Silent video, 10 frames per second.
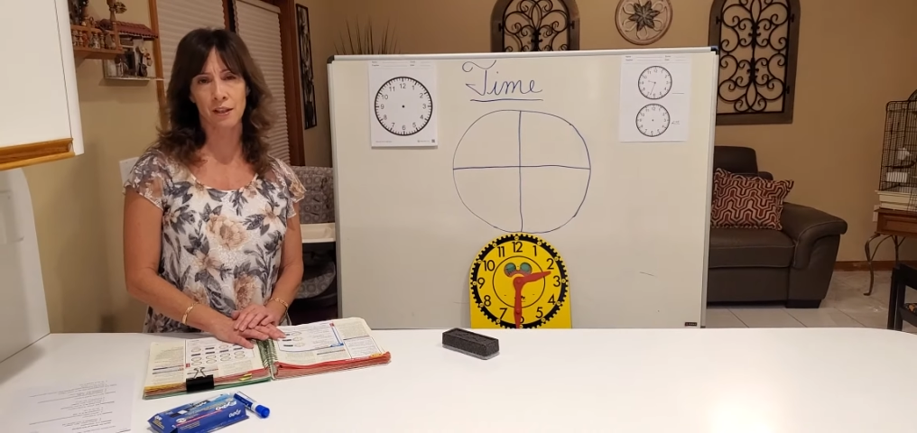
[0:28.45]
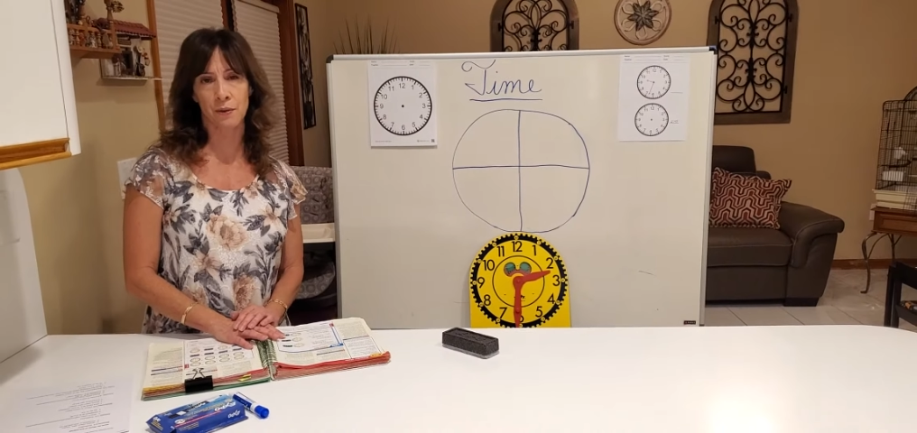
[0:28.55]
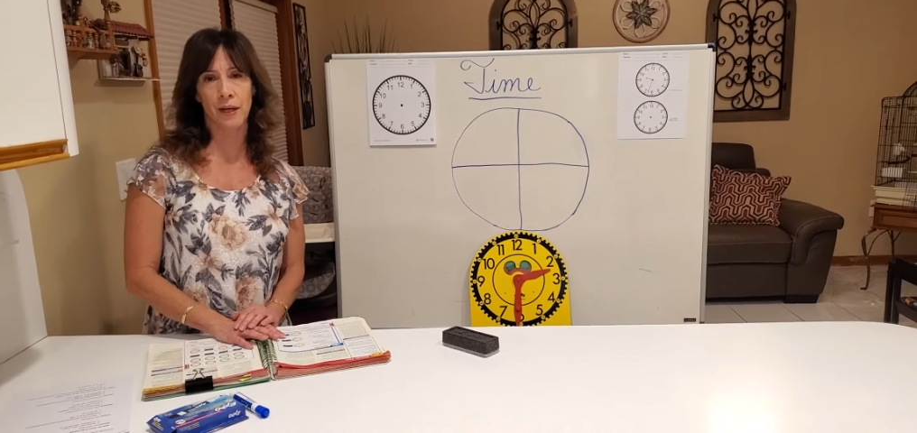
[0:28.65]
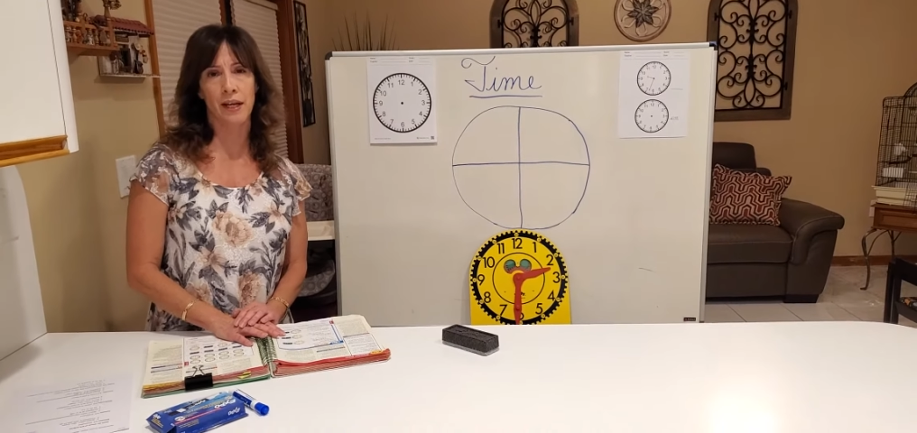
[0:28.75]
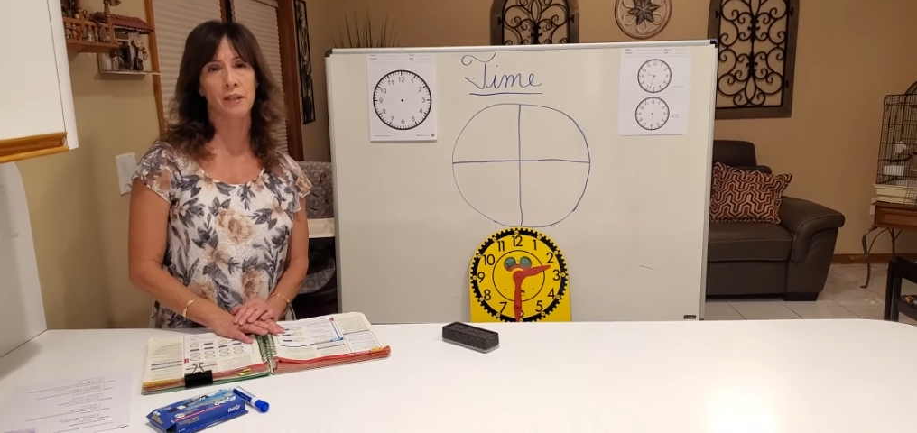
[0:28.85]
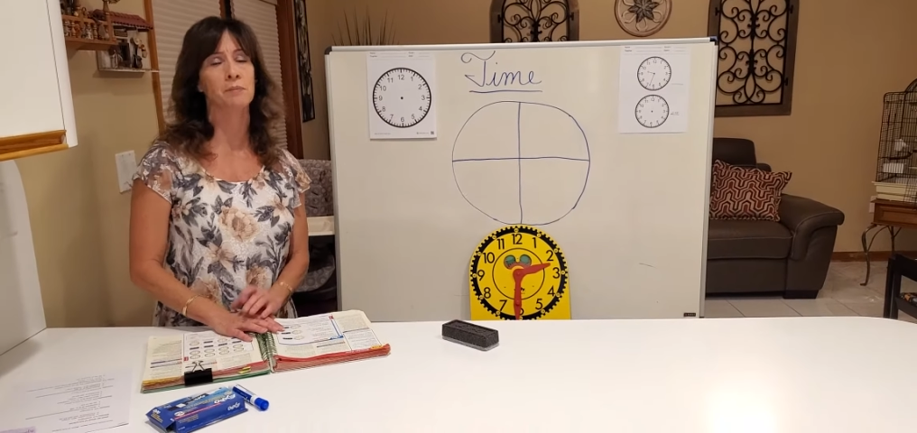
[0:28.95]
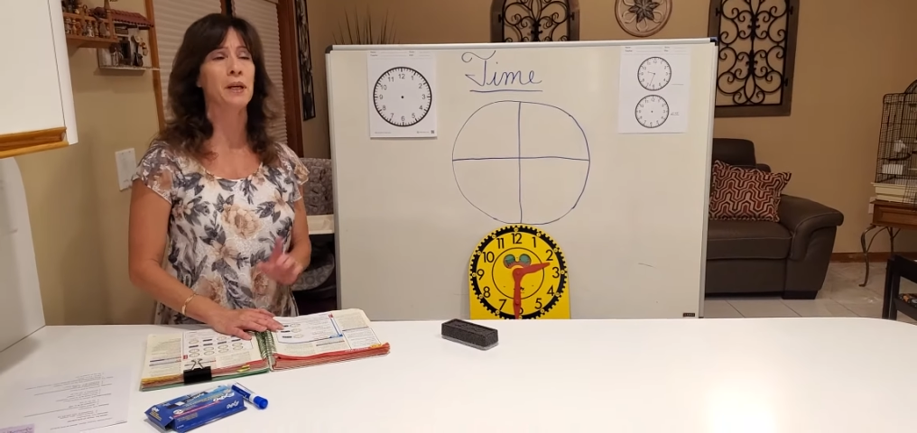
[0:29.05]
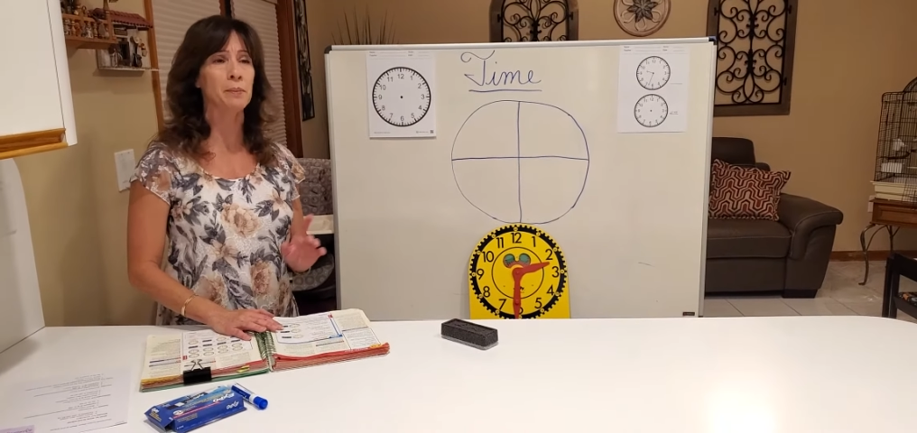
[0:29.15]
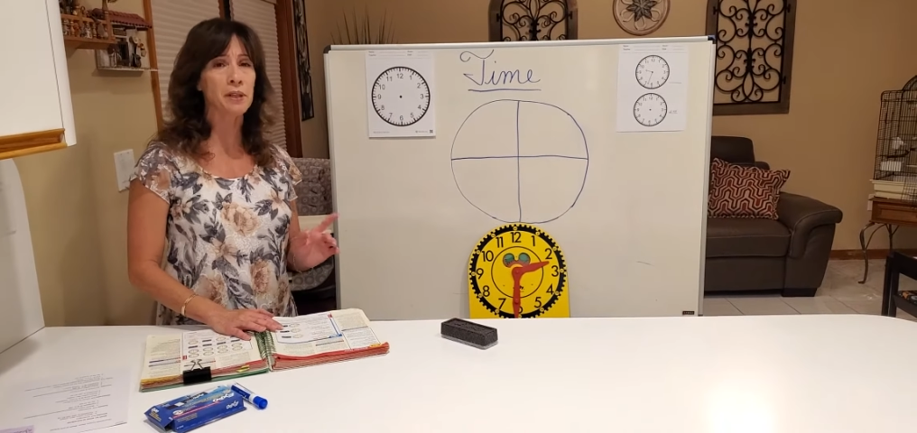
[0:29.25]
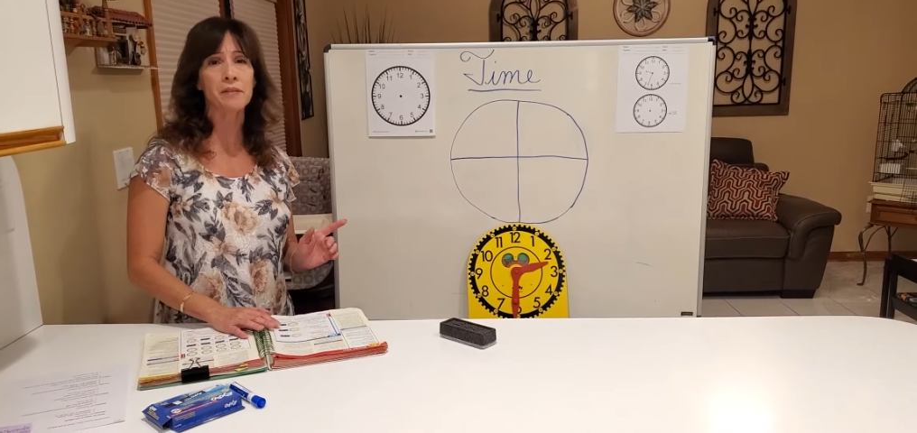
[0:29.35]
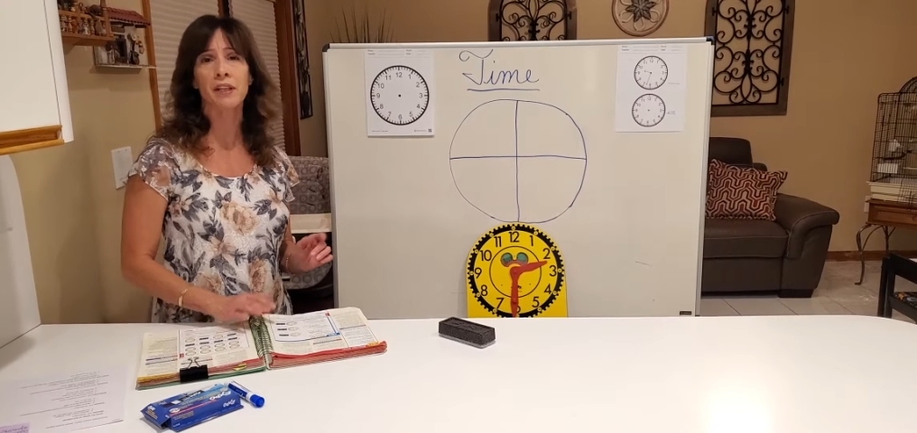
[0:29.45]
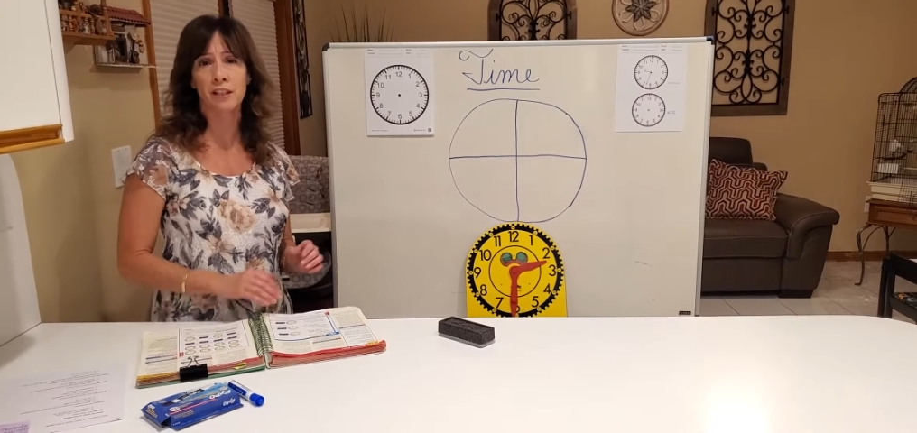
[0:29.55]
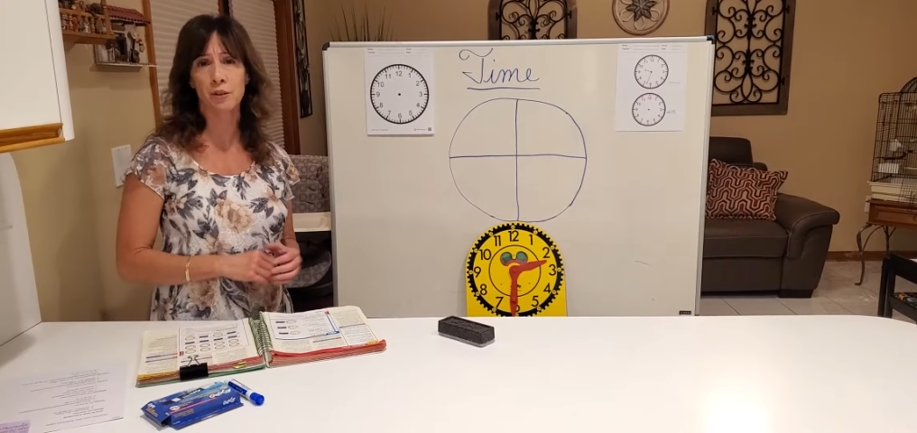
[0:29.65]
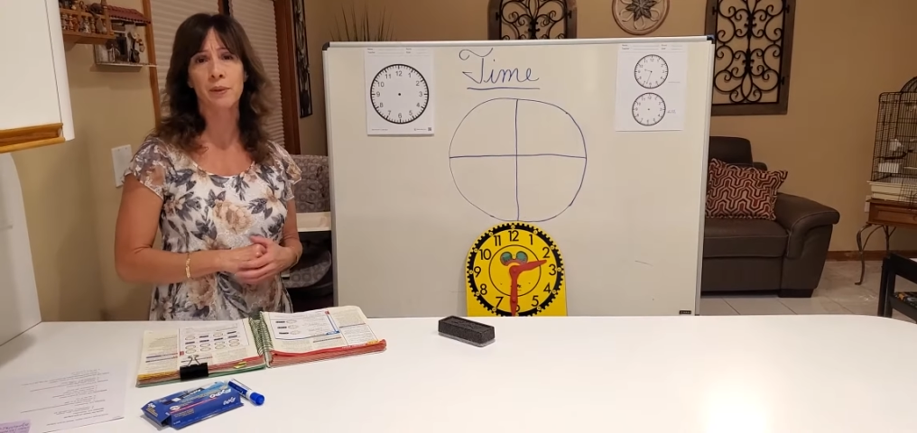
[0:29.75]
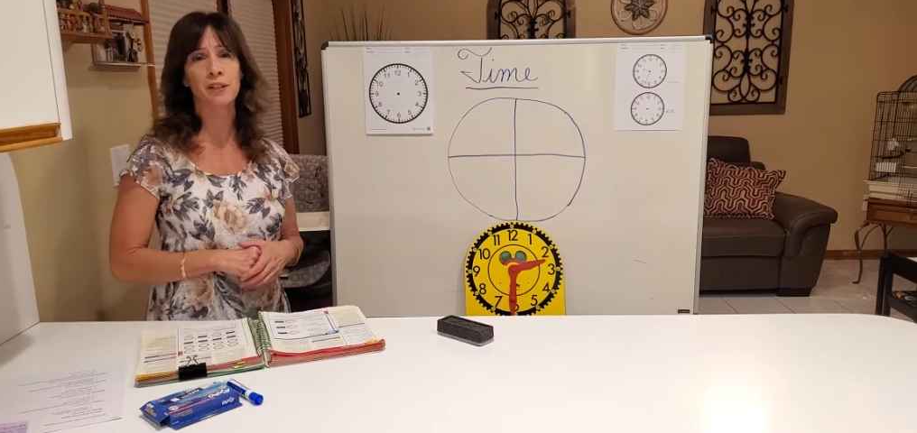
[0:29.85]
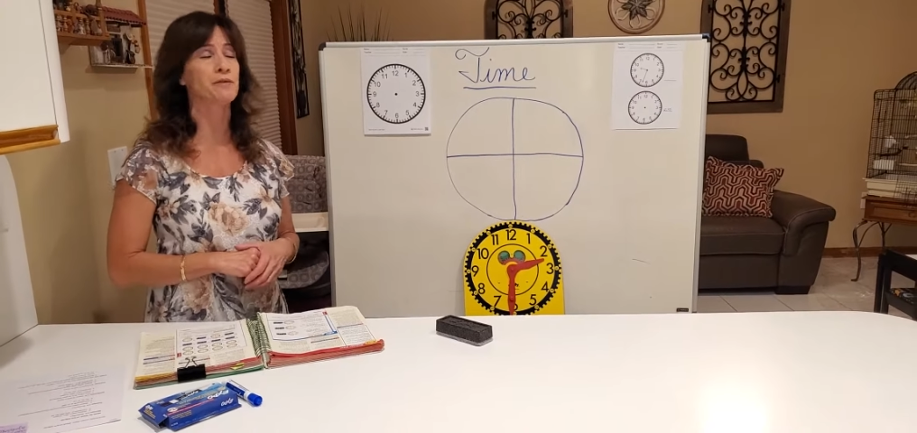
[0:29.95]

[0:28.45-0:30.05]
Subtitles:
grade and maybe even a little bit in